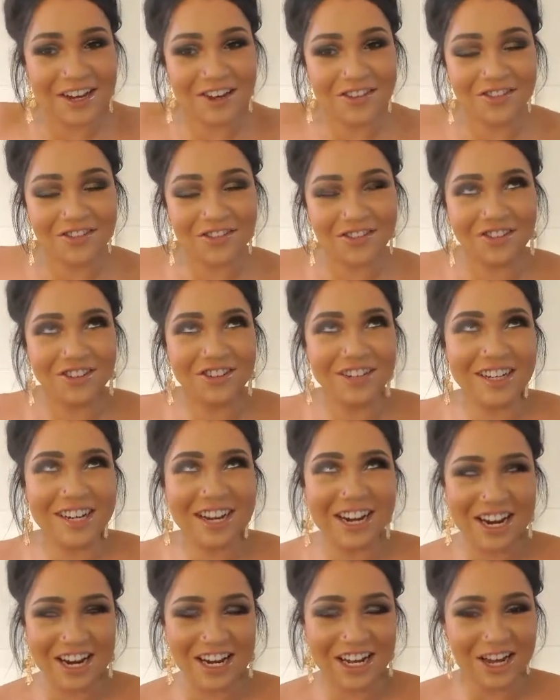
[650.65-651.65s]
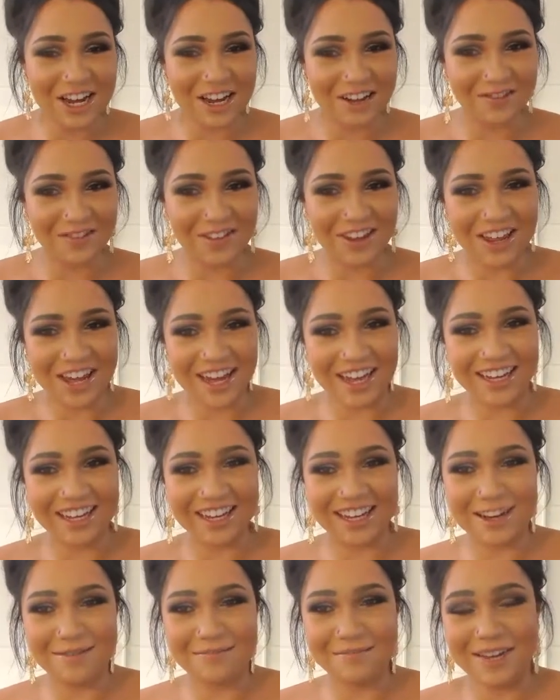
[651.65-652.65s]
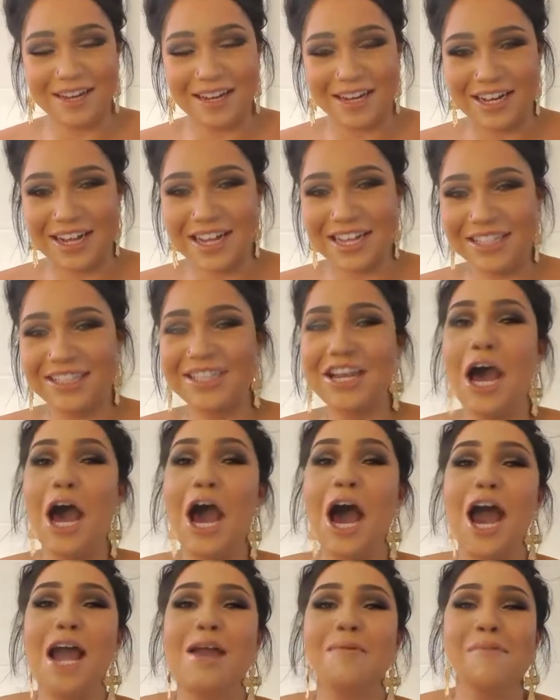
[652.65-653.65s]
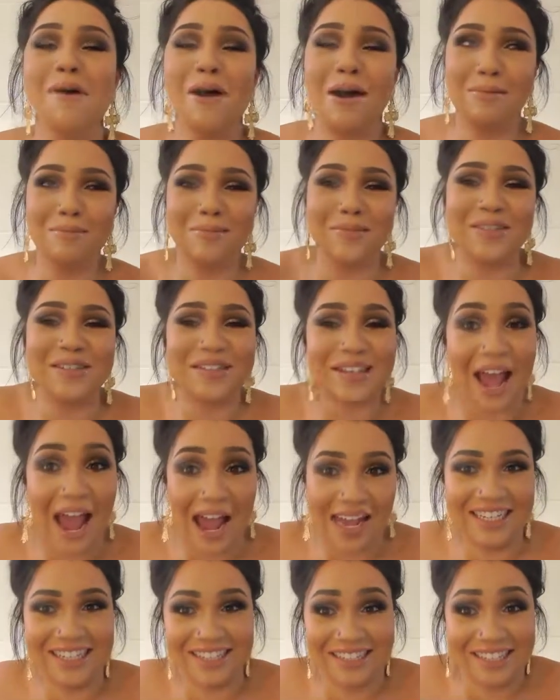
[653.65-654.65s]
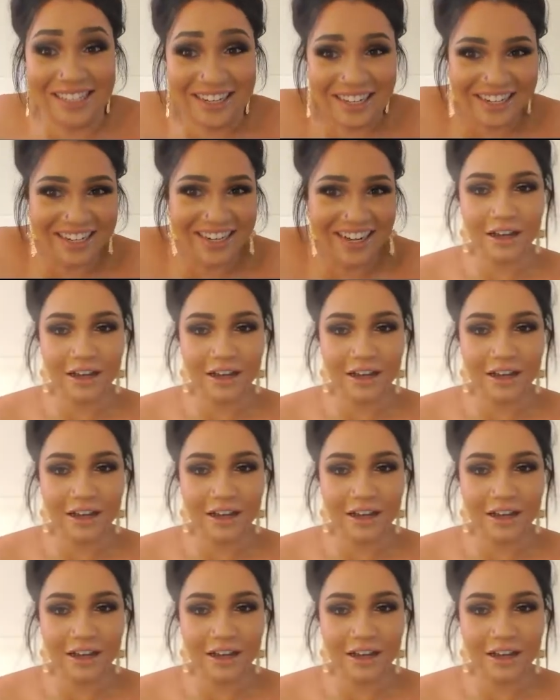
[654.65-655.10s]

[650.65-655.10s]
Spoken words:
I really hope you like it because I'm obsessed.